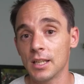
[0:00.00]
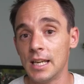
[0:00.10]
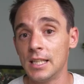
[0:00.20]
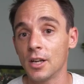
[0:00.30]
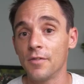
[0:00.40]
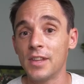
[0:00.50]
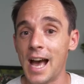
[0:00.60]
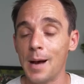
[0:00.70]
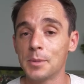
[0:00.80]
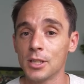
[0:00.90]
is of the
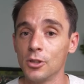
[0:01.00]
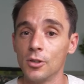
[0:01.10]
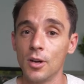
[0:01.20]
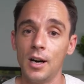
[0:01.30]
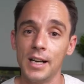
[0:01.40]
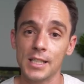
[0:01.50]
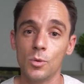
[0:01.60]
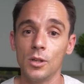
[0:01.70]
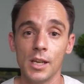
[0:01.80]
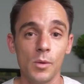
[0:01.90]
absolute highest
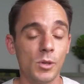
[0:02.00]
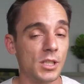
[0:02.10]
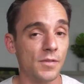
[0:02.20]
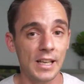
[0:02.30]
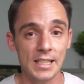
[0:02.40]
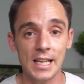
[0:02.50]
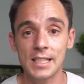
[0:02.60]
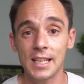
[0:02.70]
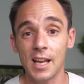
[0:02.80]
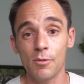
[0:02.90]
quality, which is
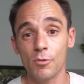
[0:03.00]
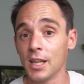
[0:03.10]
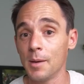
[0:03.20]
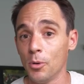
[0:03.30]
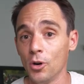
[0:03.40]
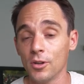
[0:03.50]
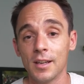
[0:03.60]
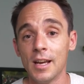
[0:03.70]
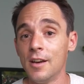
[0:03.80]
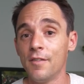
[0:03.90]
fantastic and really
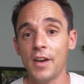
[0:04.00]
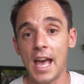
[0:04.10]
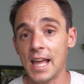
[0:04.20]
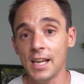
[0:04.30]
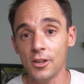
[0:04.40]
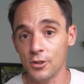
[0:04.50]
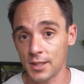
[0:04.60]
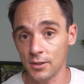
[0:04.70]
important for any new skill.